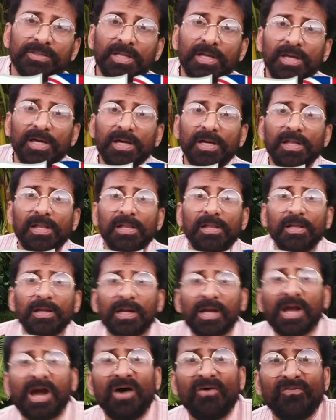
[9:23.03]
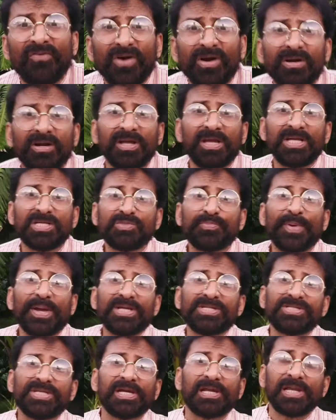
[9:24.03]
The kavarg is
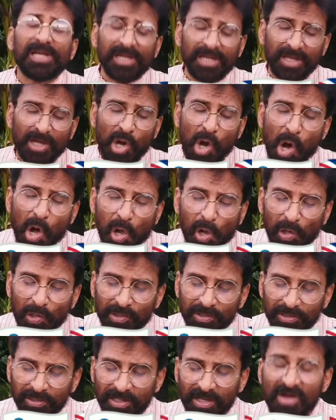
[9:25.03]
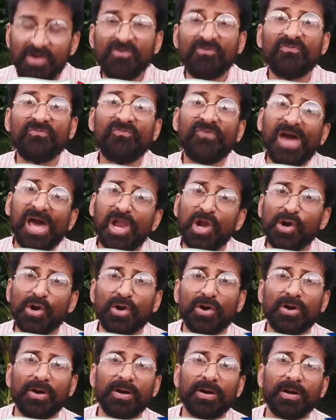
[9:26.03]
basically called
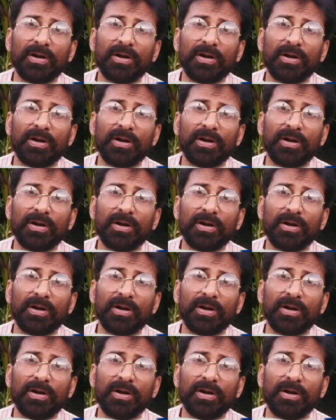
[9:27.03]
velar,